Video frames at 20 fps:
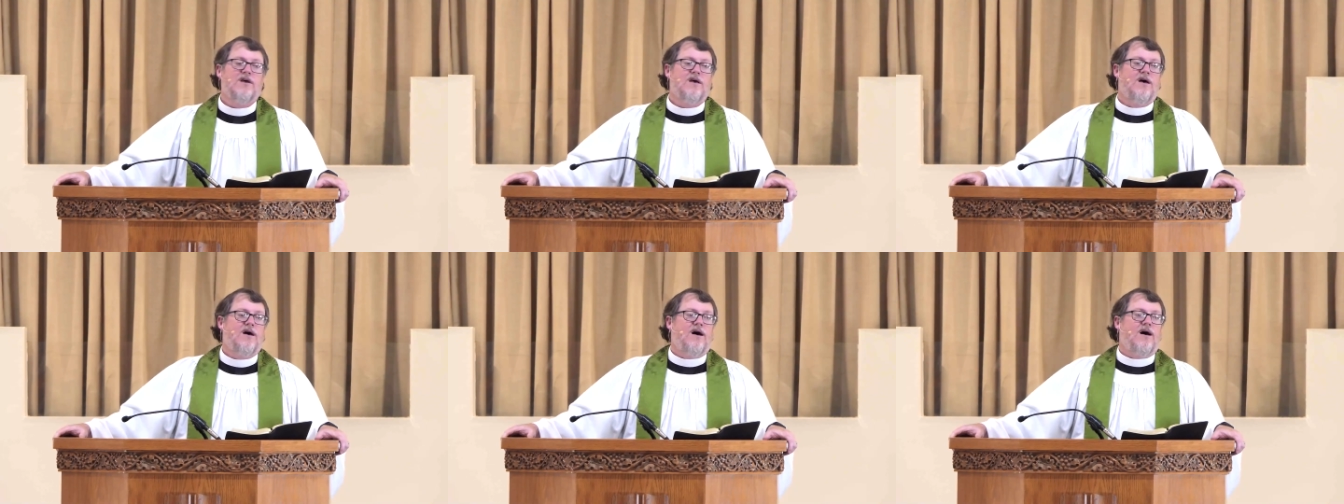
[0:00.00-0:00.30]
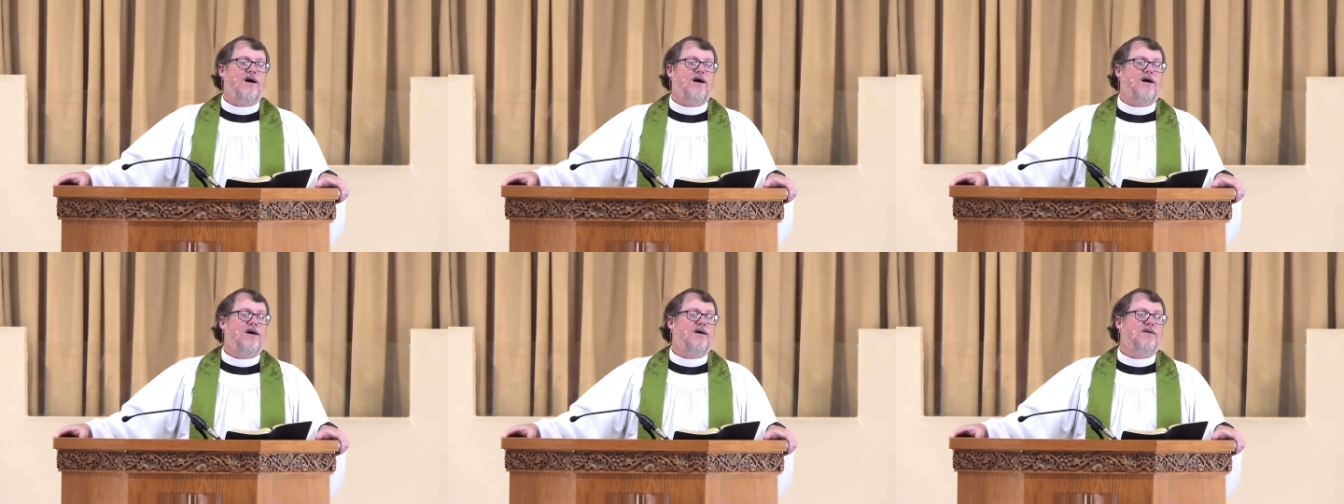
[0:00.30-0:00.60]

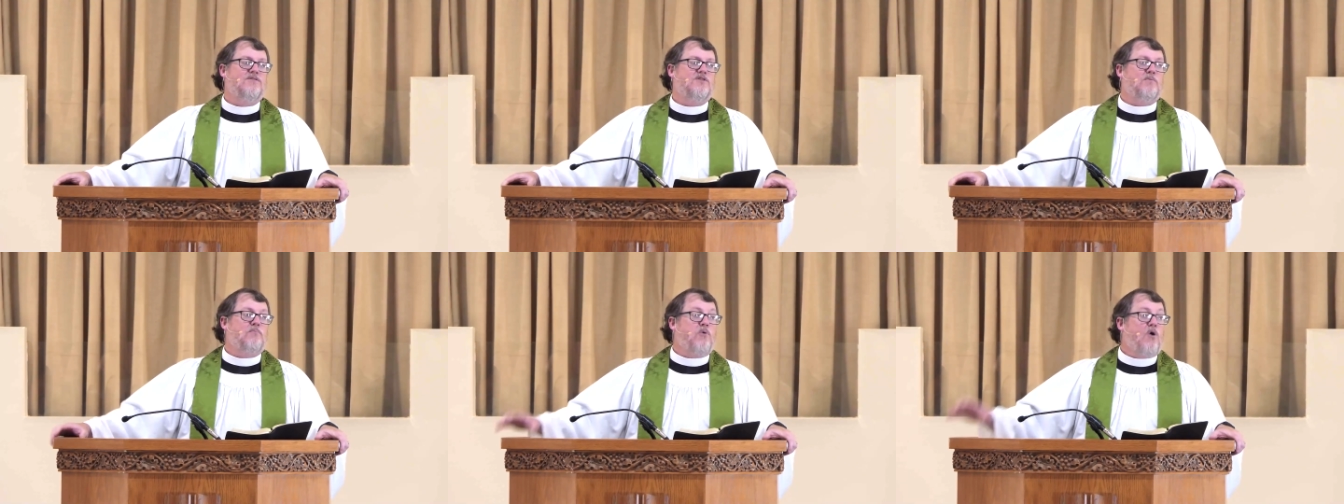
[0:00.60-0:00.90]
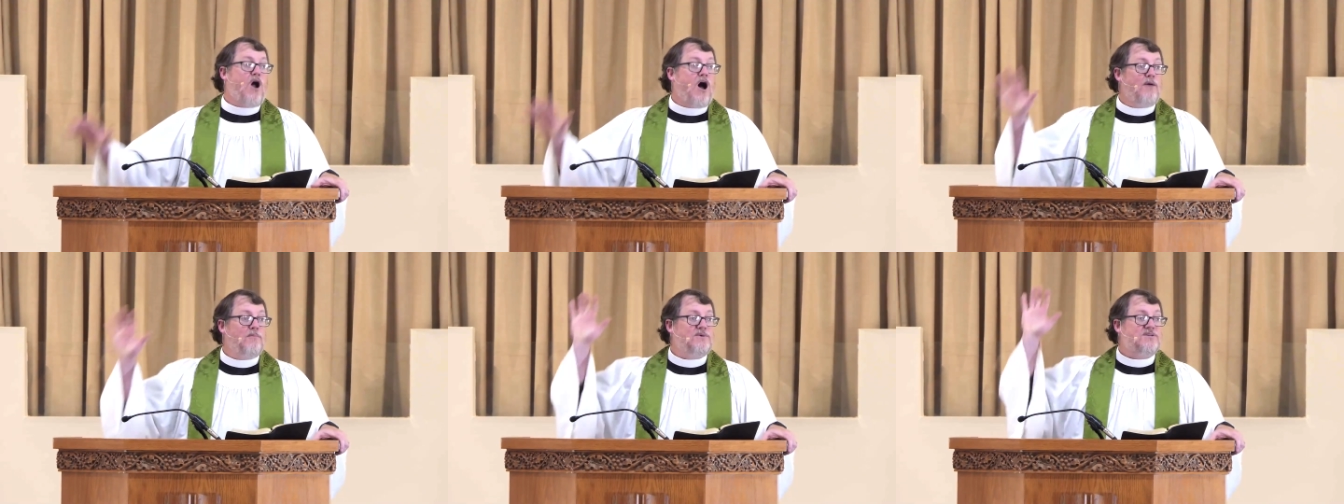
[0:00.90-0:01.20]
uh, the
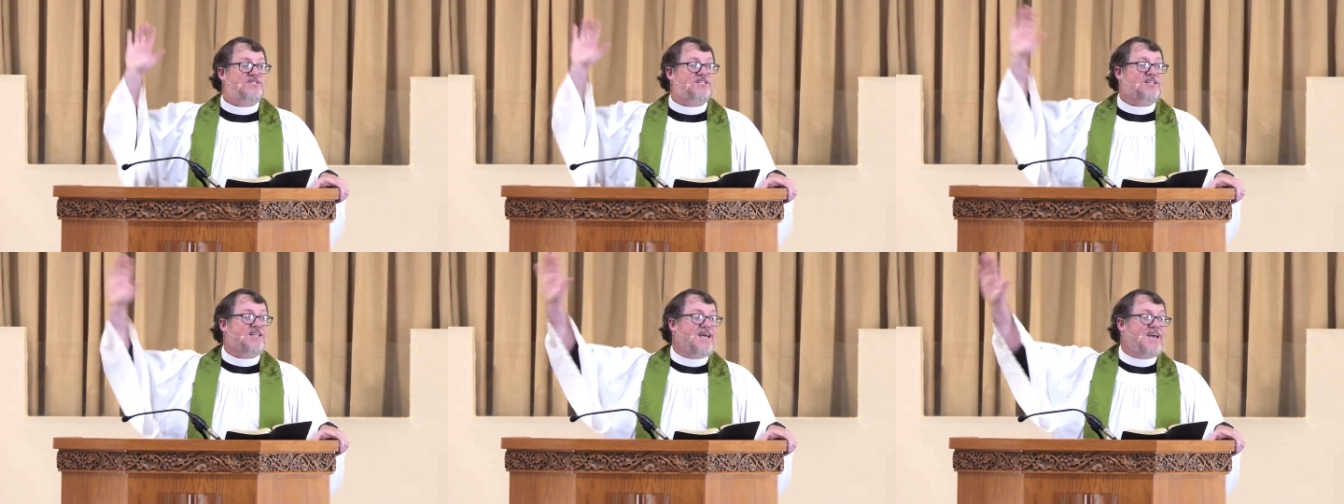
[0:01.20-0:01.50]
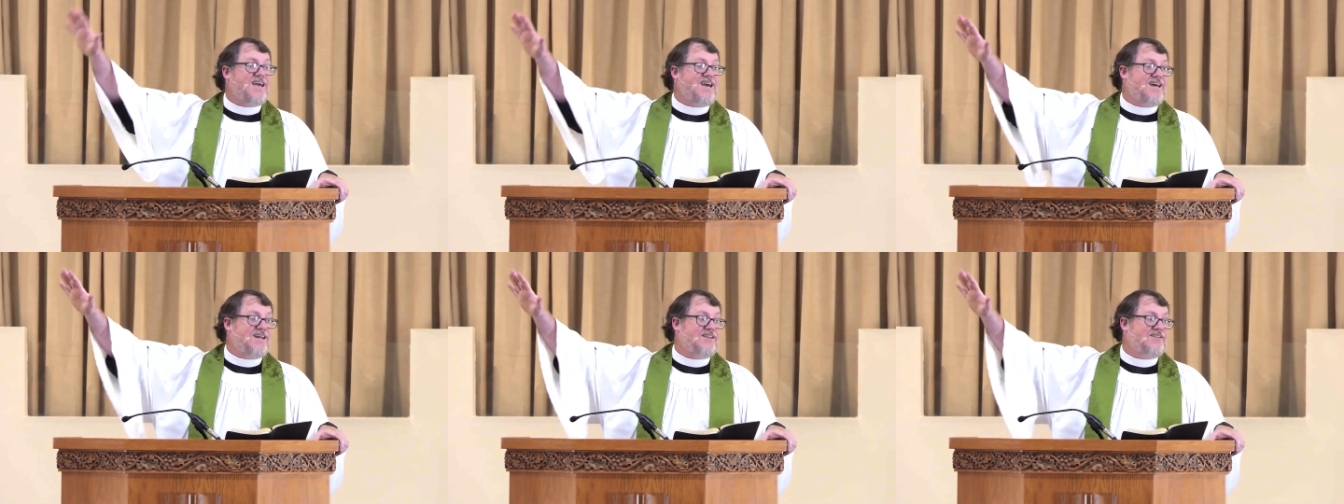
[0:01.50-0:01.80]
promised
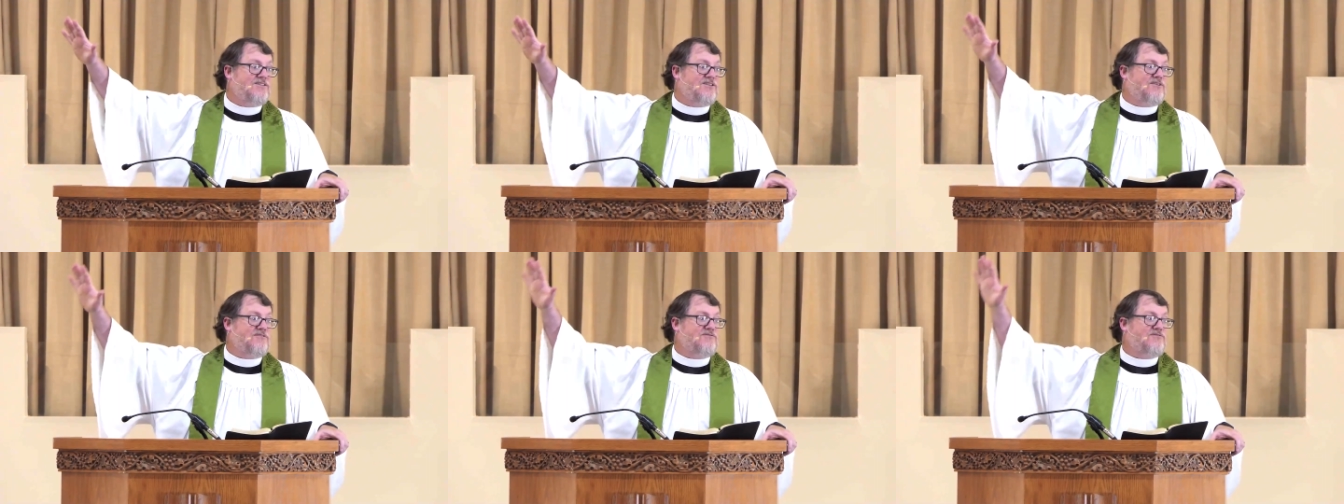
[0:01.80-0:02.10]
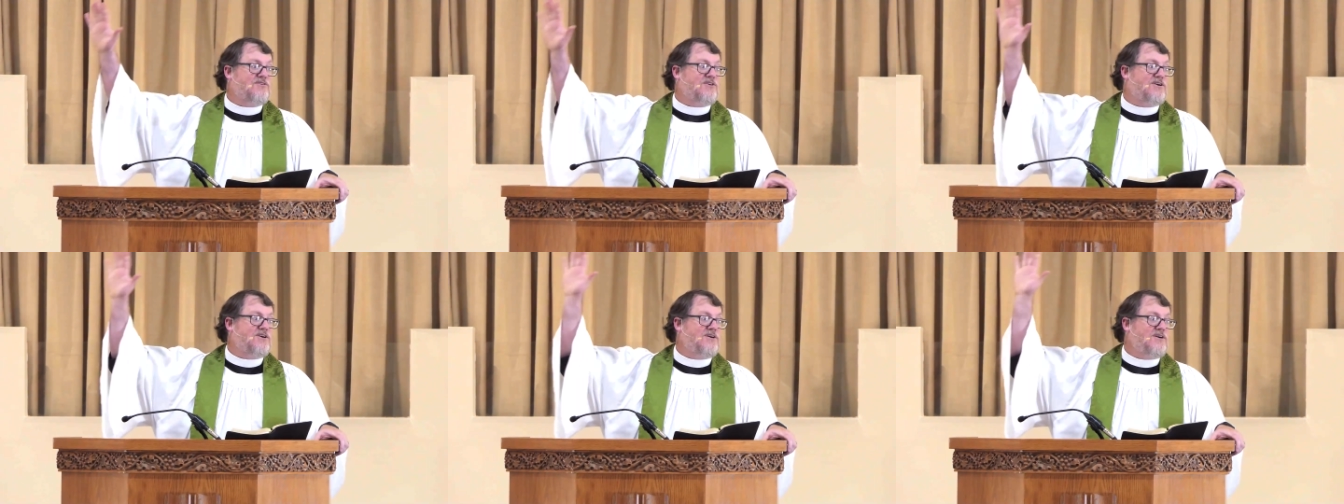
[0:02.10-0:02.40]
land of the,
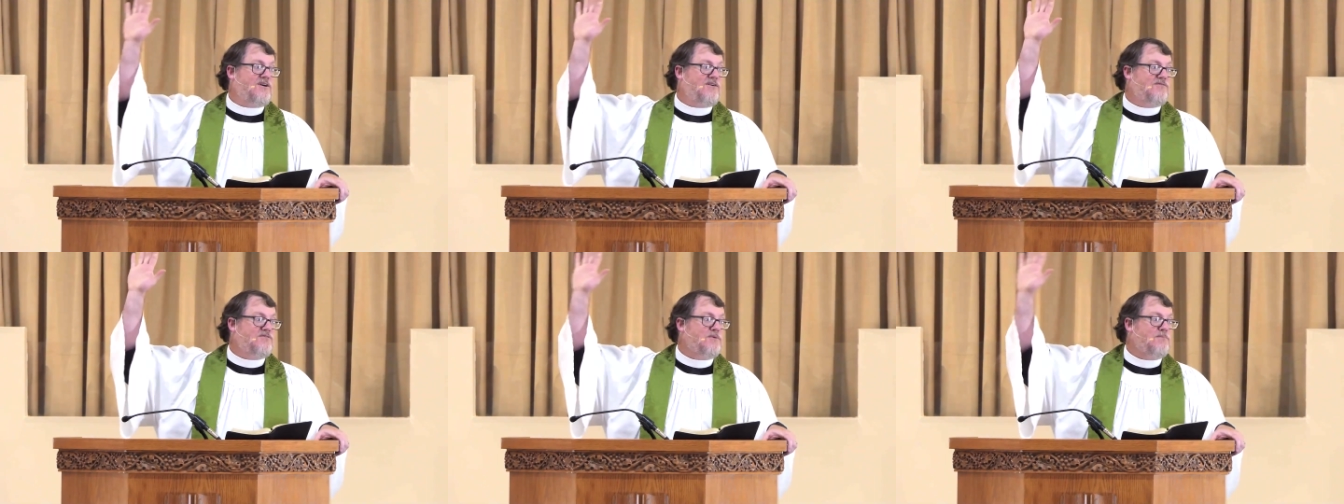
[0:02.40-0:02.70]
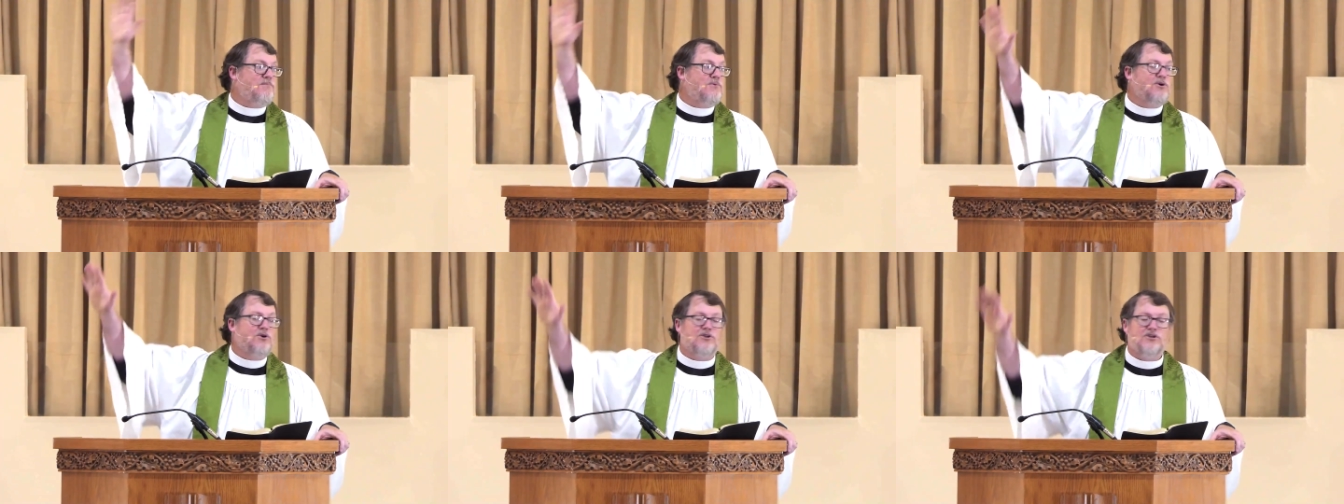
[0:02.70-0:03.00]
of the
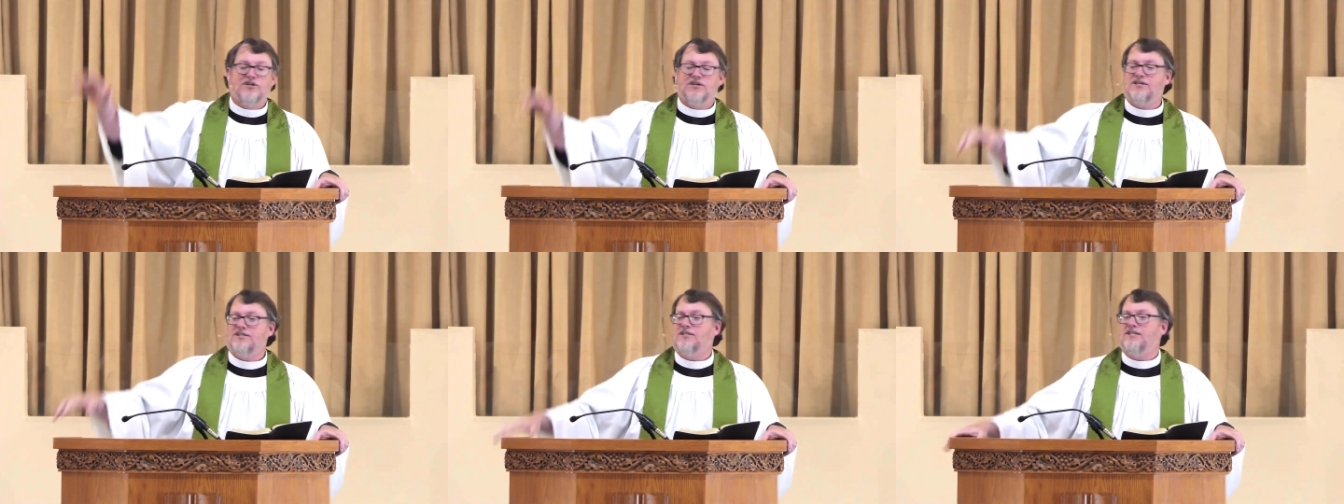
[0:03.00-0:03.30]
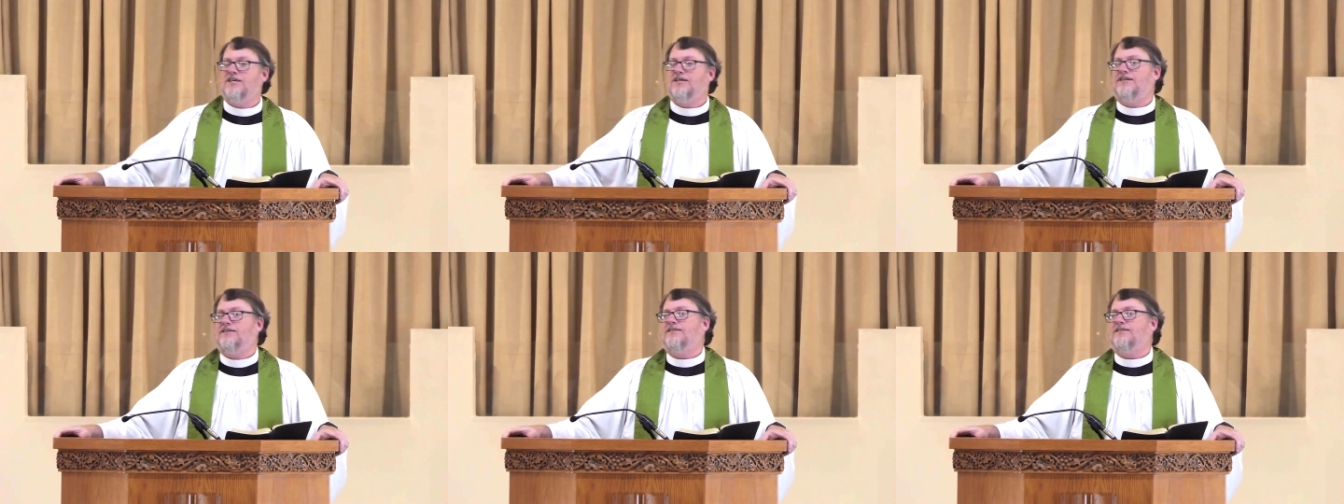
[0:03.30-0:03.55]
building that,